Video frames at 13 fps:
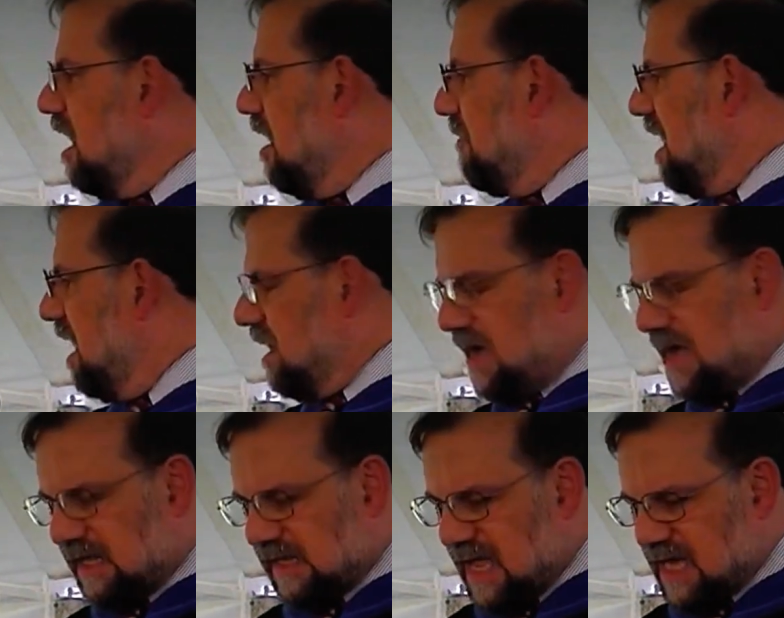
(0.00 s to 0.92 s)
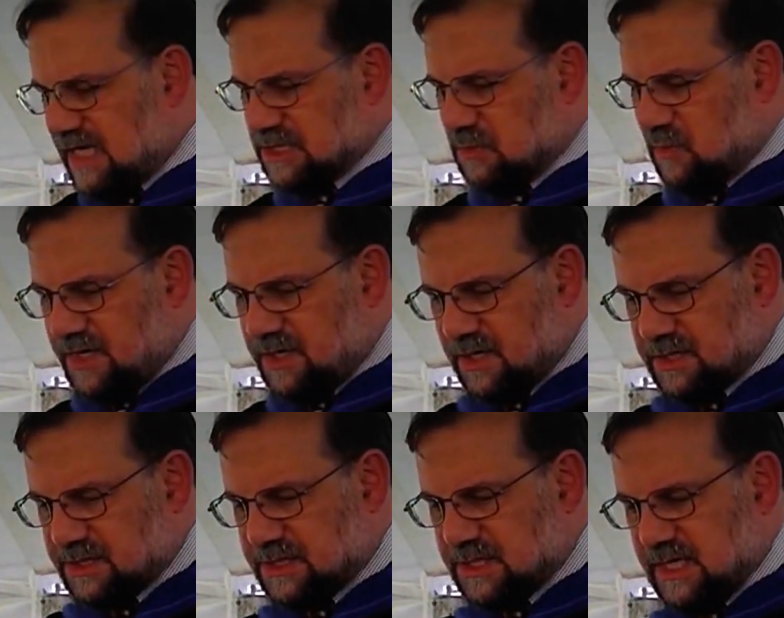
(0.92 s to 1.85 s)
among Allah's
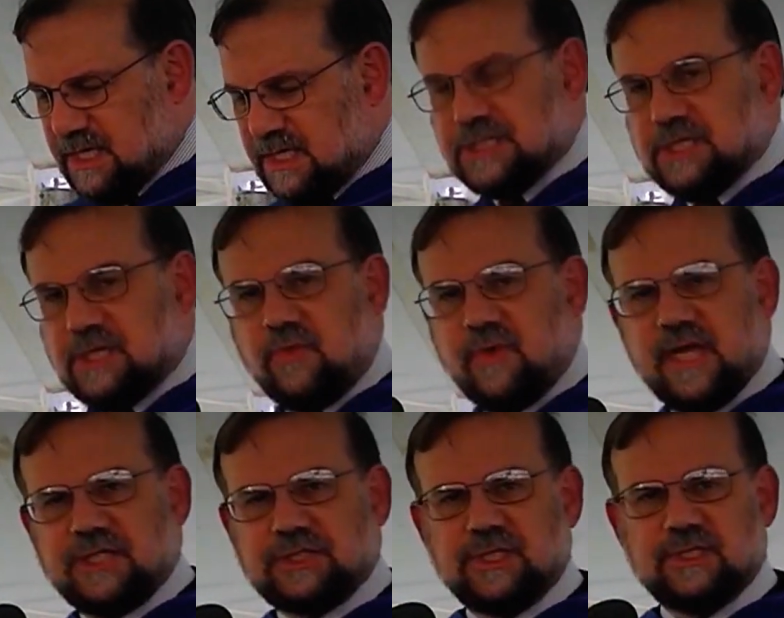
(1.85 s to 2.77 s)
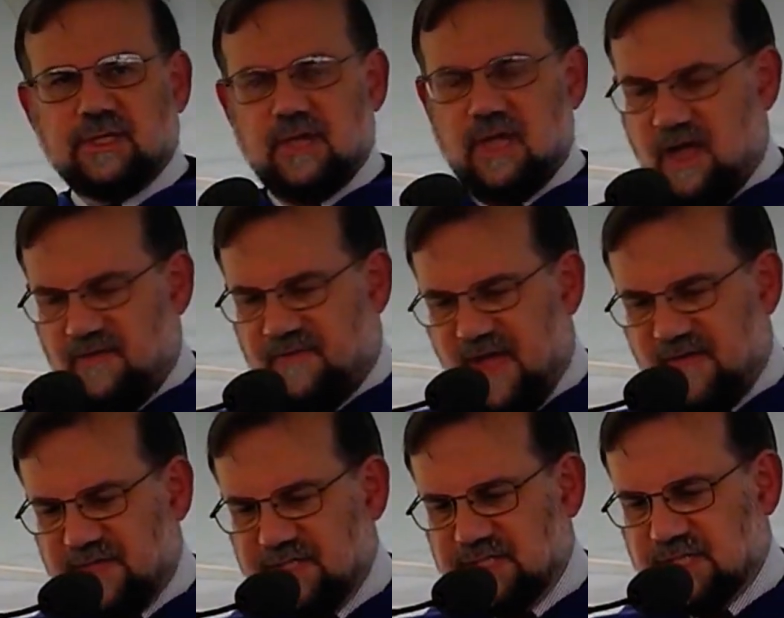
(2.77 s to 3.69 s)
wonders is the creation of
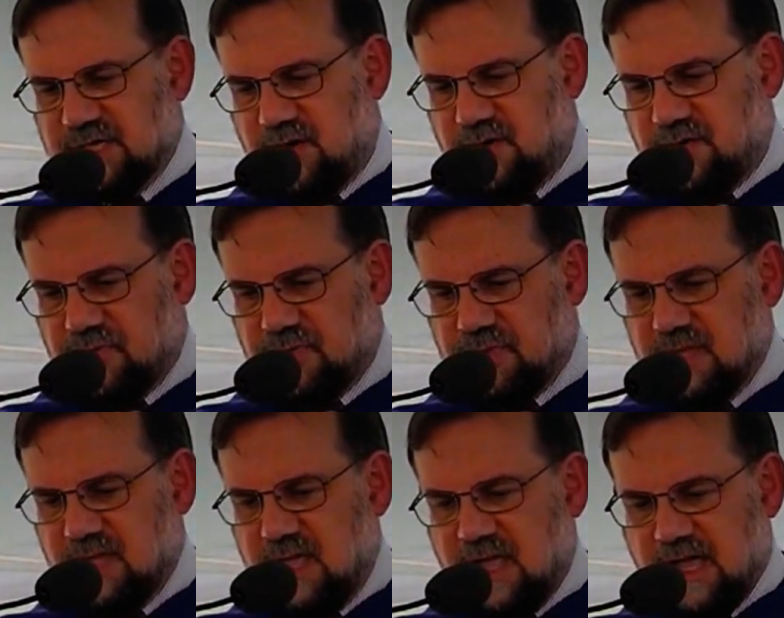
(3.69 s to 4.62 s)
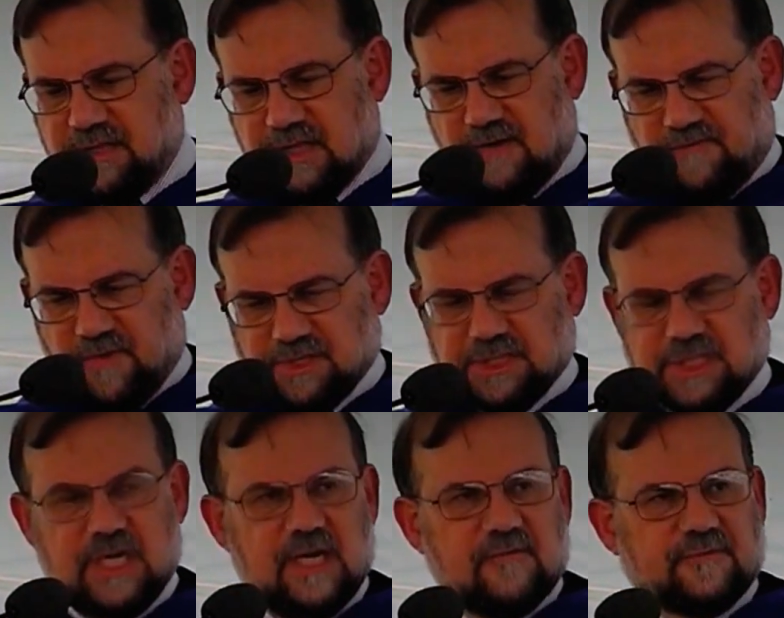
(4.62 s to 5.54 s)
heavens and earth, and the
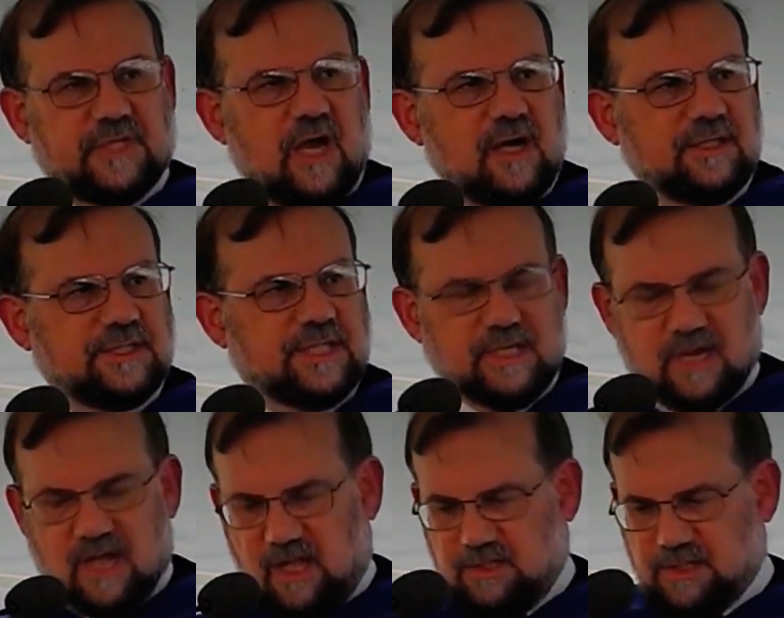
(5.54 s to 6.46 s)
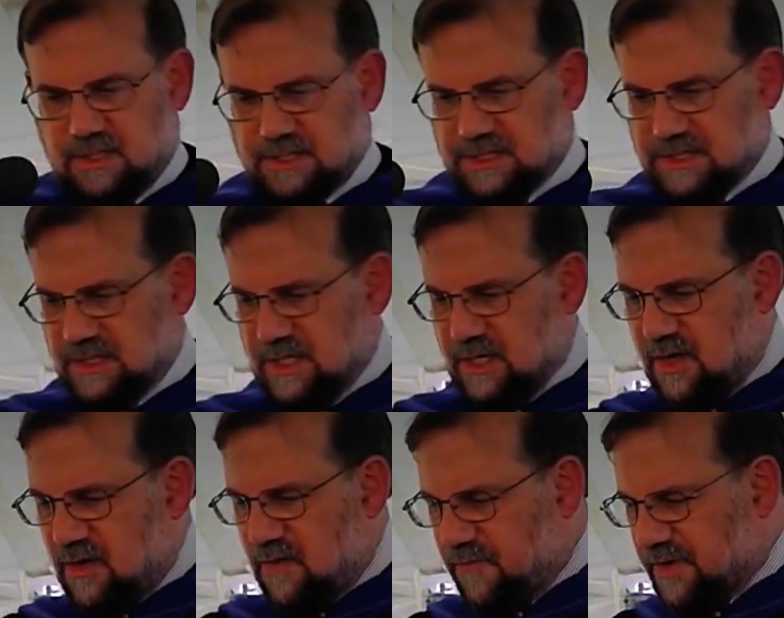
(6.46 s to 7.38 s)
diversity of tongues and colors.
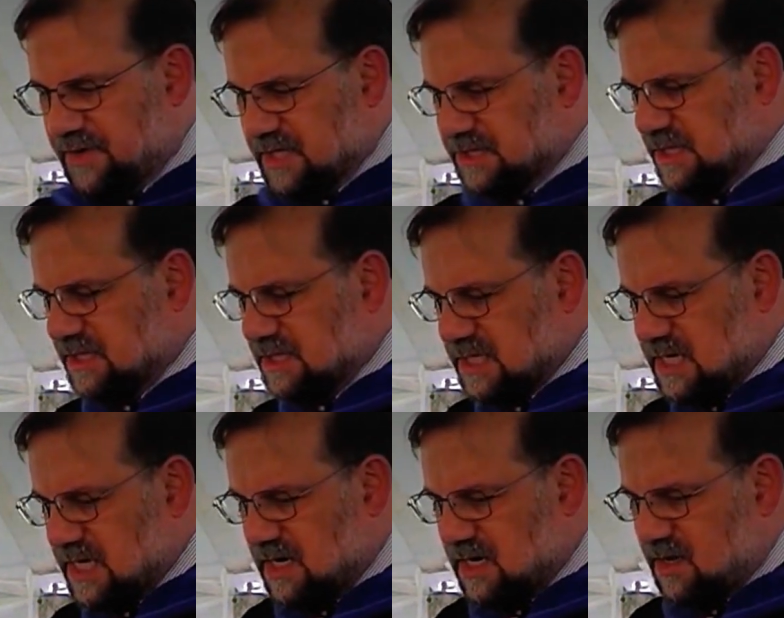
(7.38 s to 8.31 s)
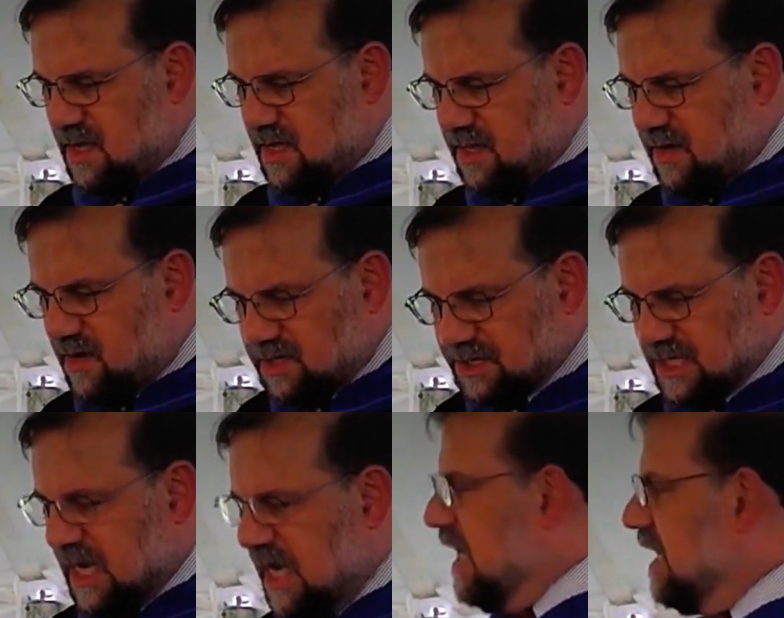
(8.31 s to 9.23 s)
For this indeed there are
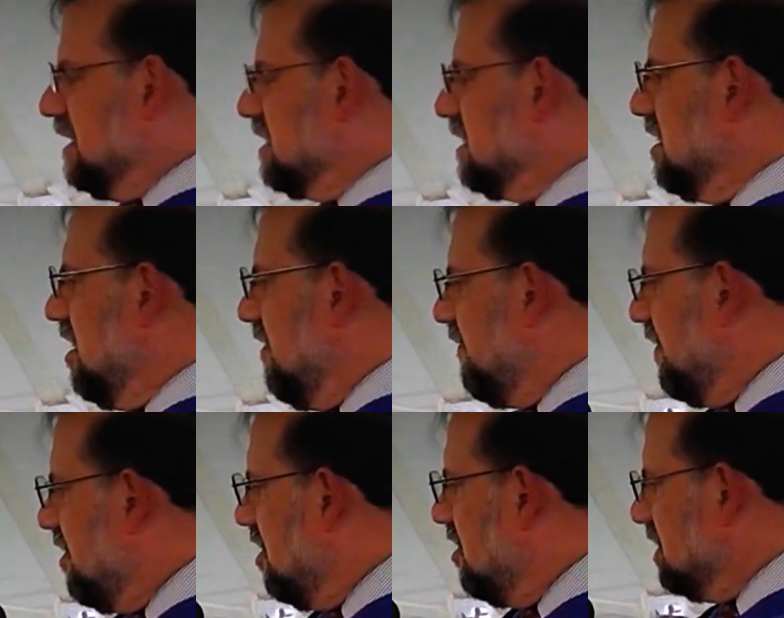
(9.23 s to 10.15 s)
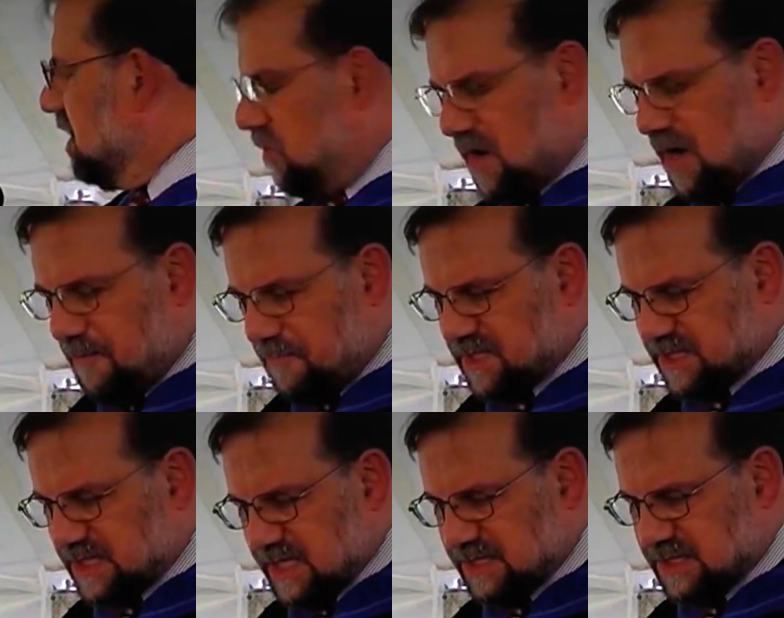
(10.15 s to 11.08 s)
signs for those who are
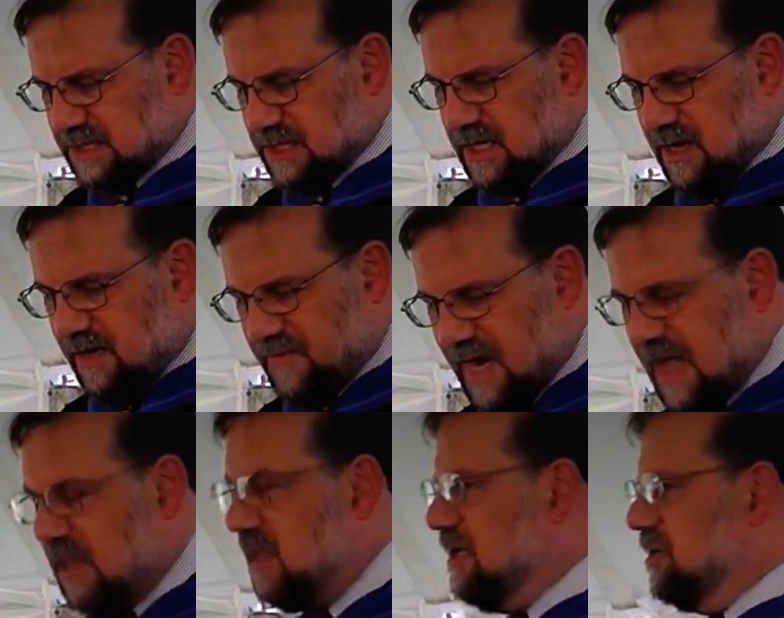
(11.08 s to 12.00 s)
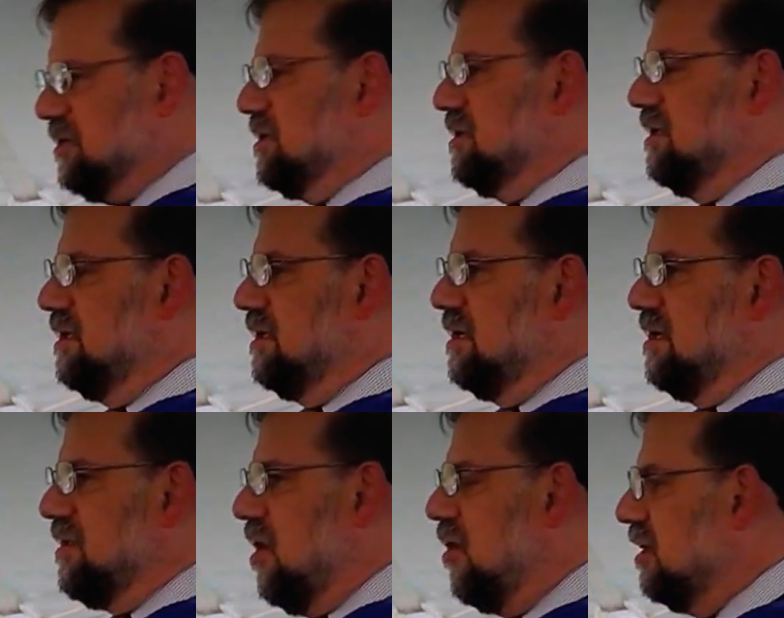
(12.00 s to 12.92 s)
possessed of knowledge.
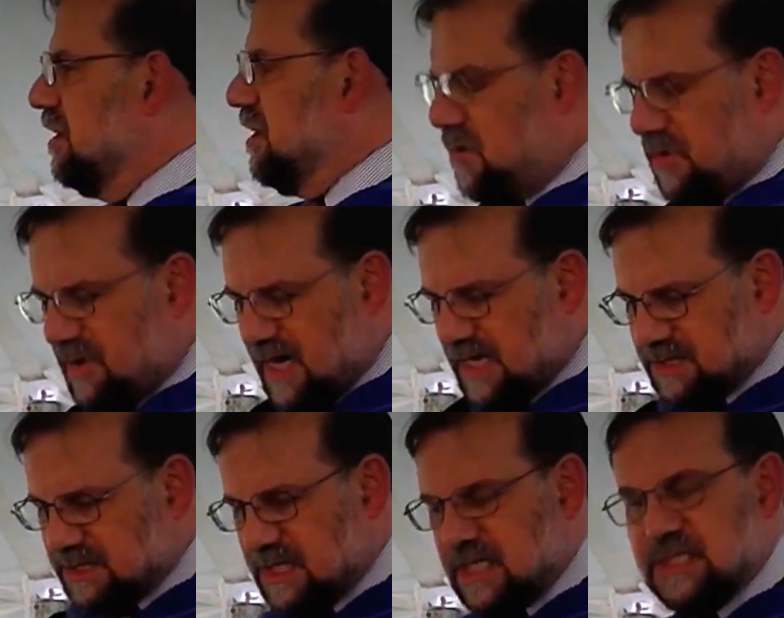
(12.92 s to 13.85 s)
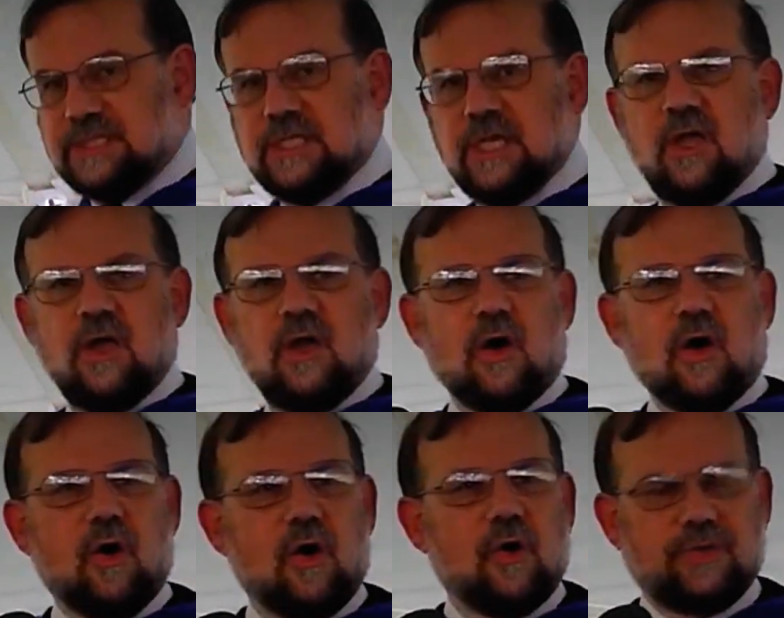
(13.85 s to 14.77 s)
The Holy Quran says,
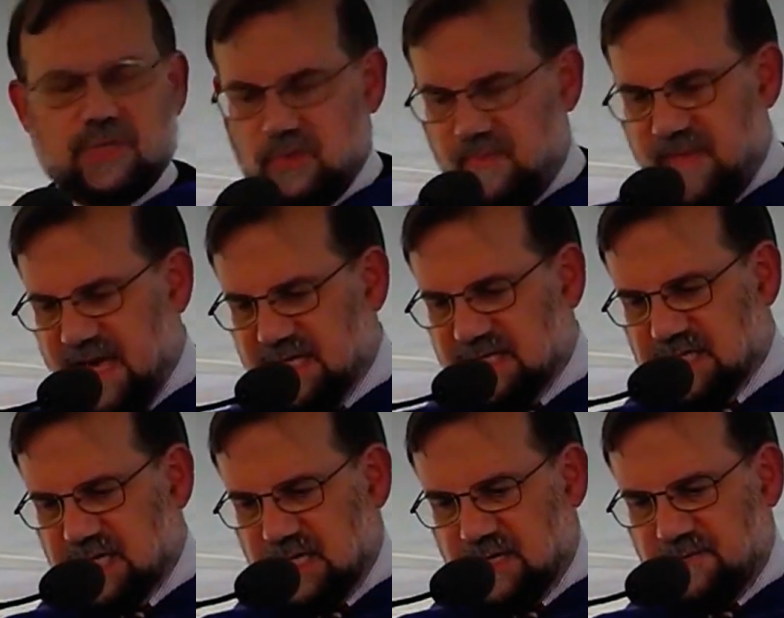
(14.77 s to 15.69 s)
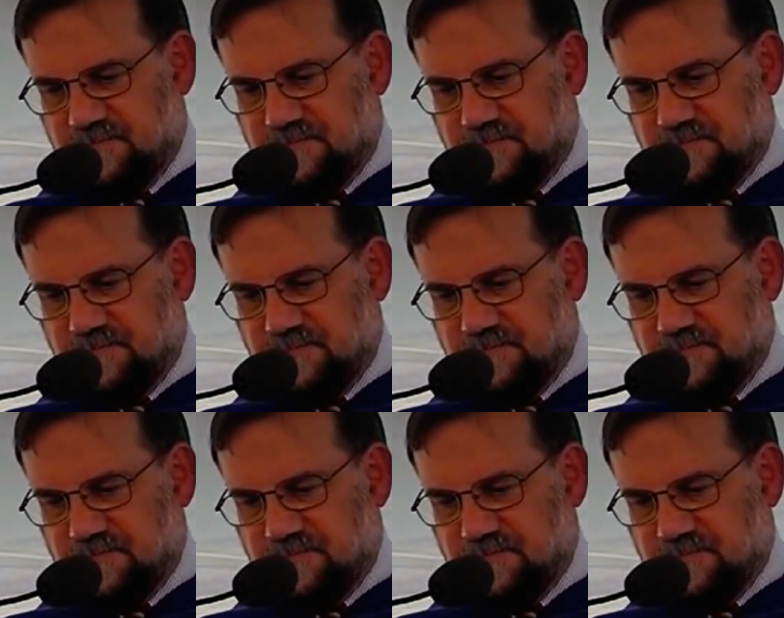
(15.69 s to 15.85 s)
O humanity,